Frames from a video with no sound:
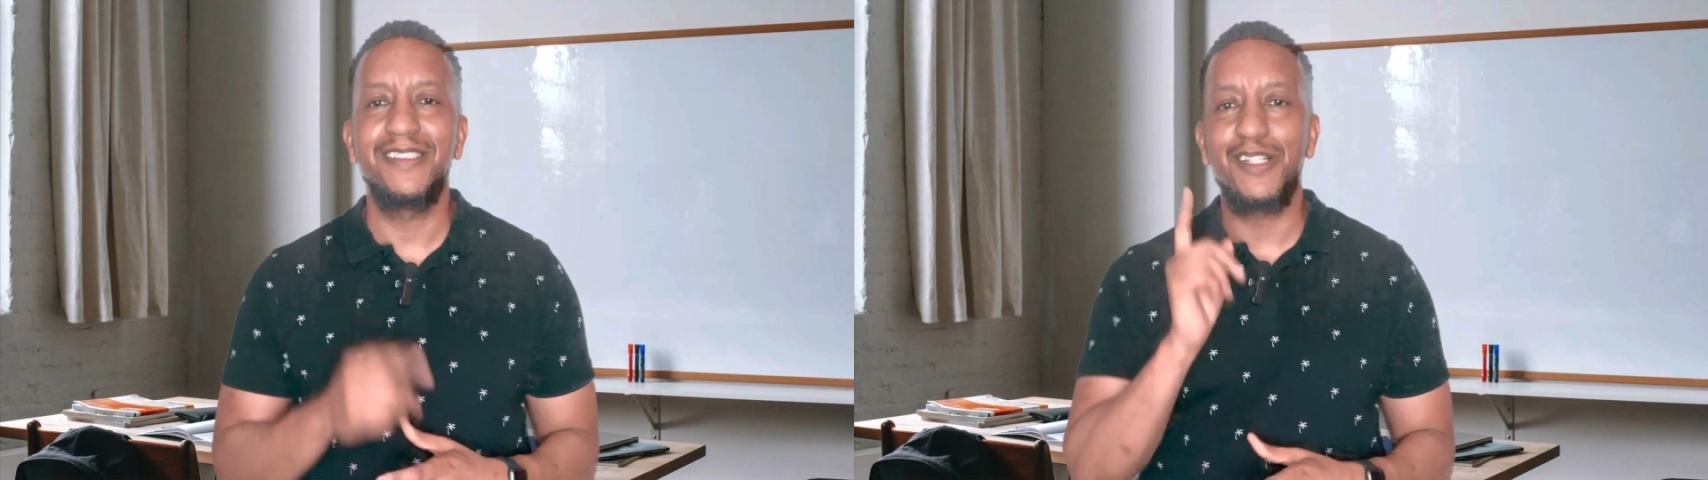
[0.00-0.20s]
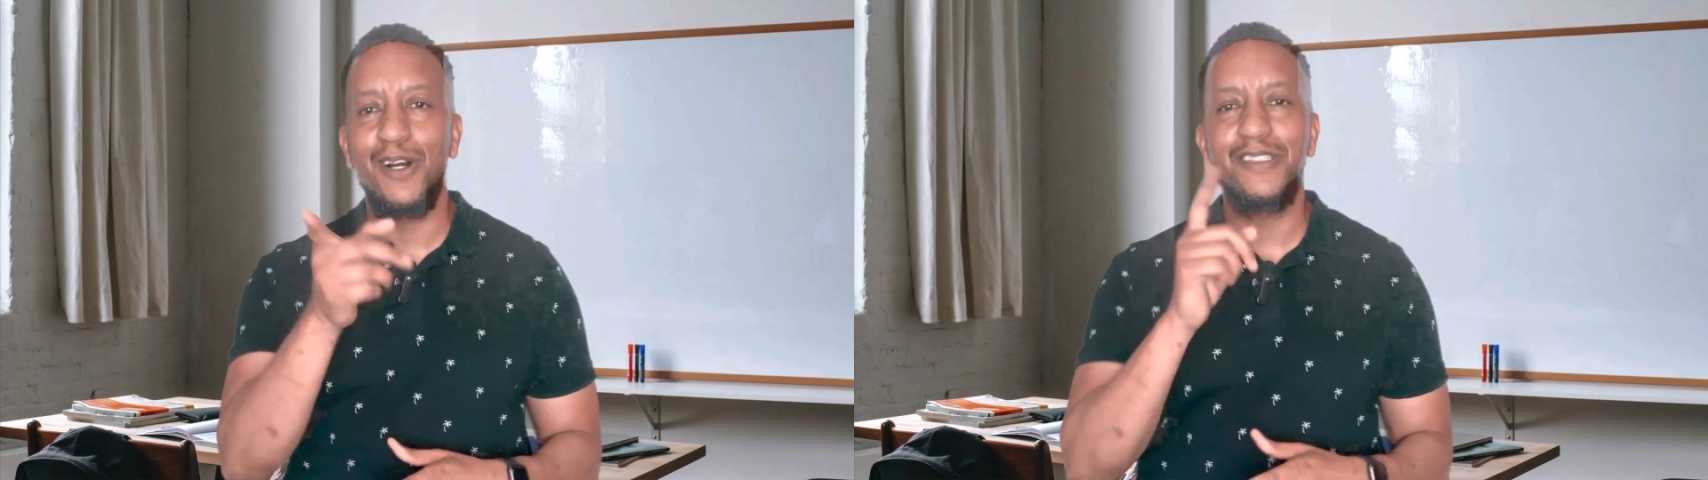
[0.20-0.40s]

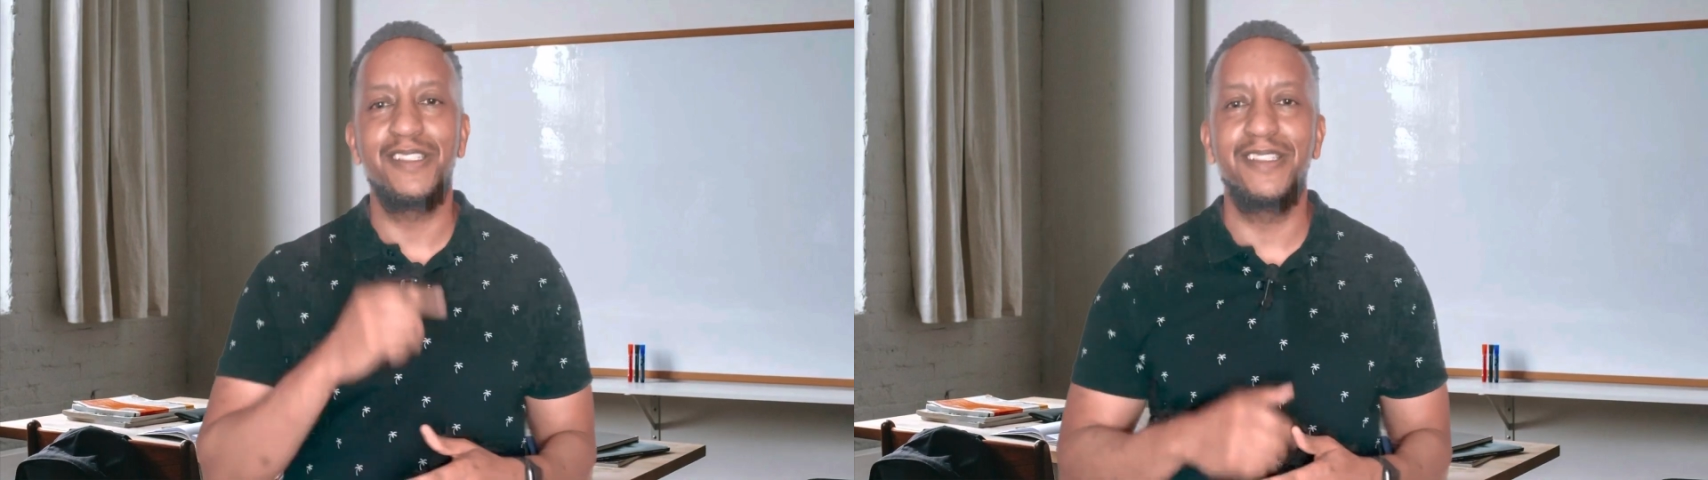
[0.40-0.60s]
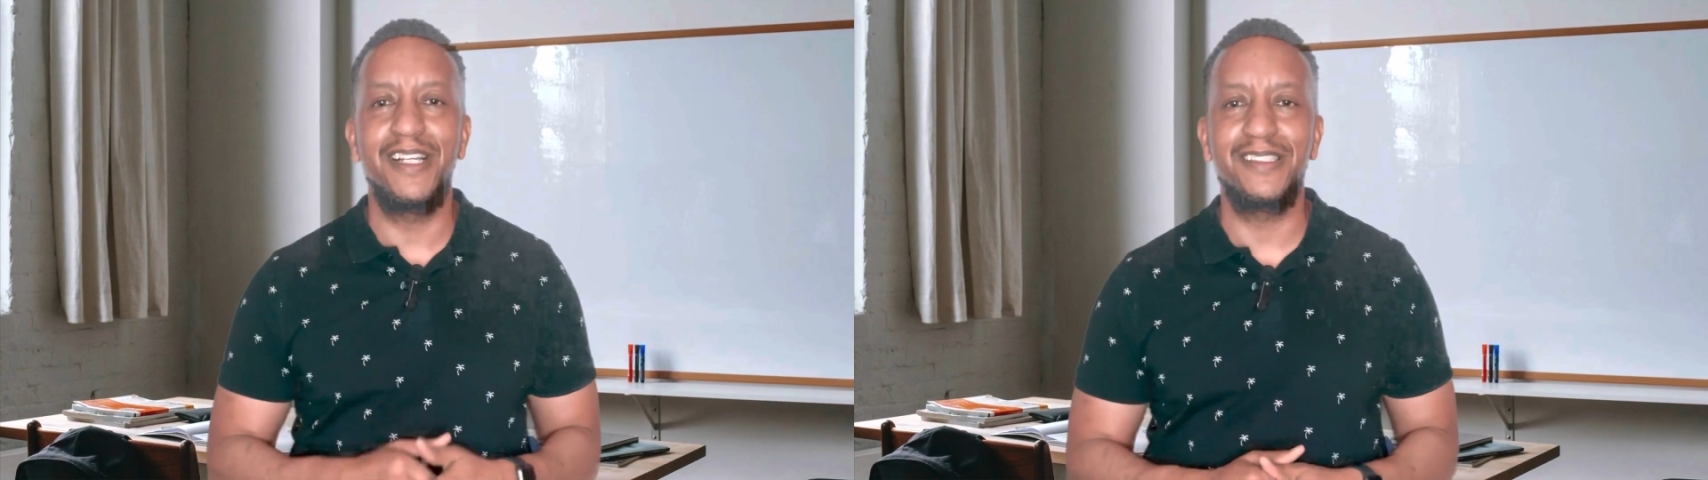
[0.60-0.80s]
Talk to
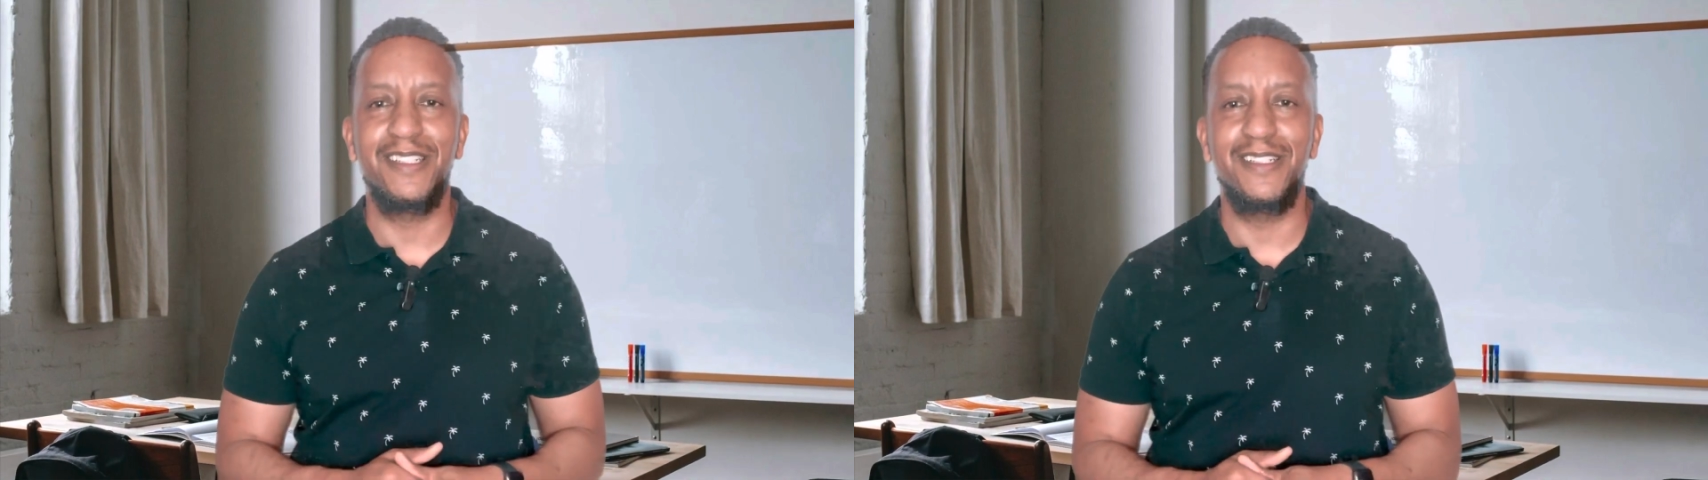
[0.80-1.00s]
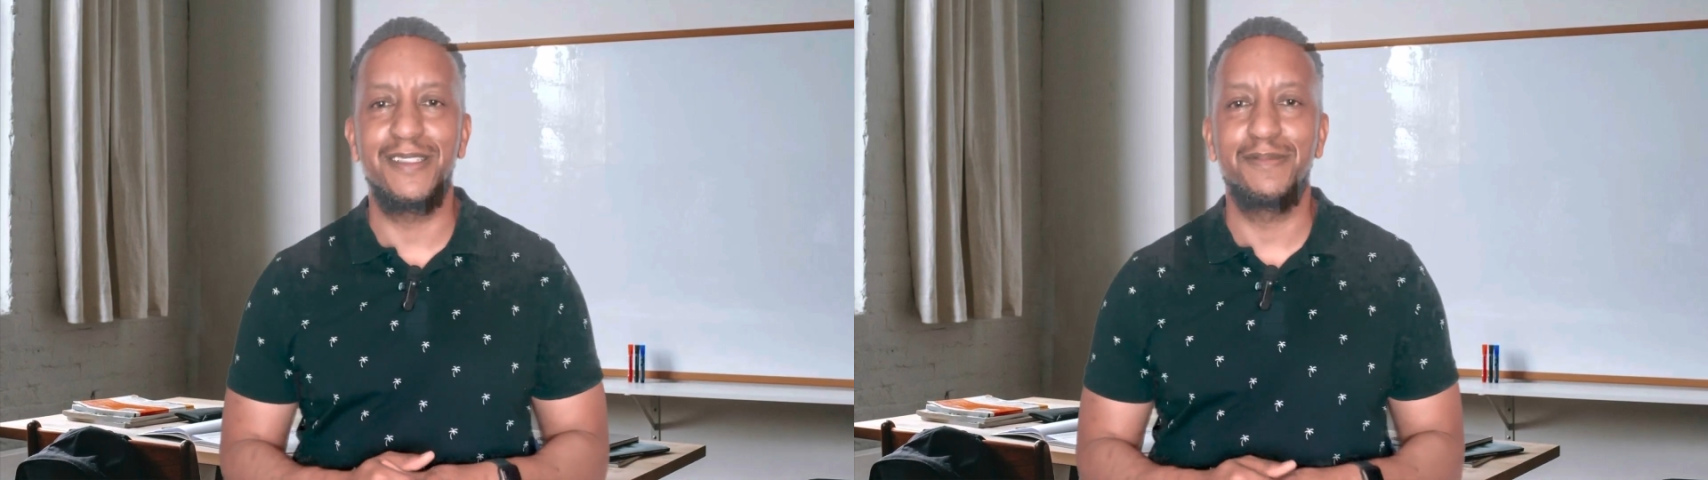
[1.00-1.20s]
you next
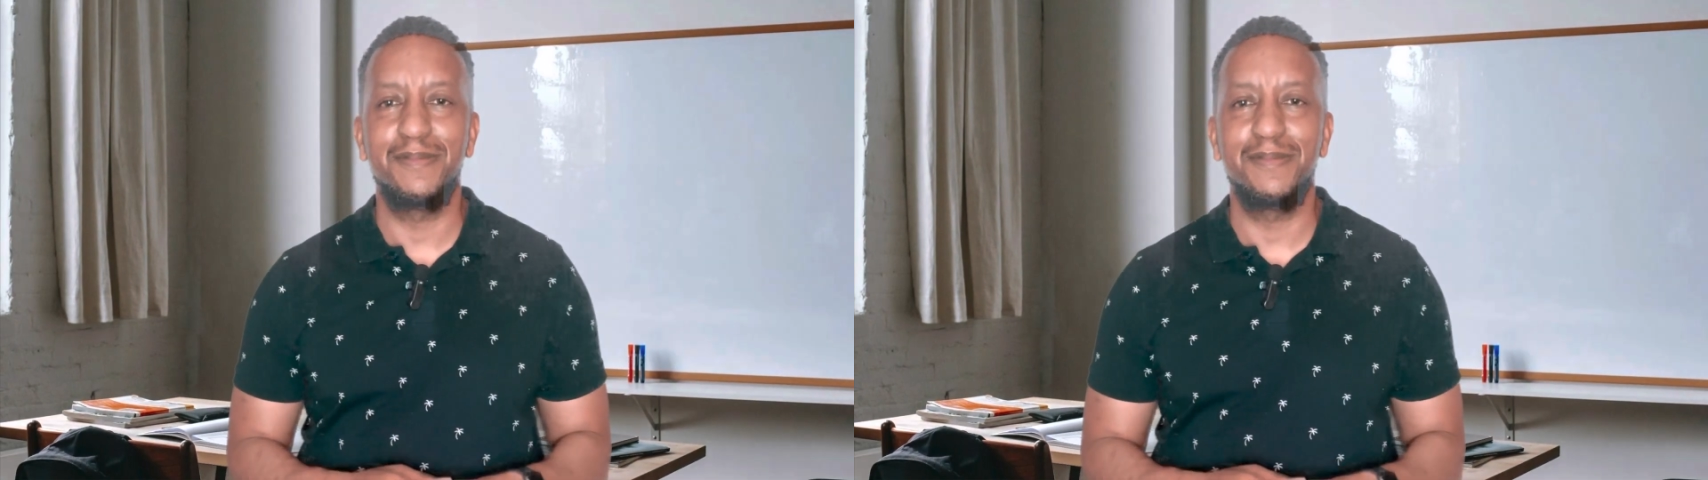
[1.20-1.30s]
time.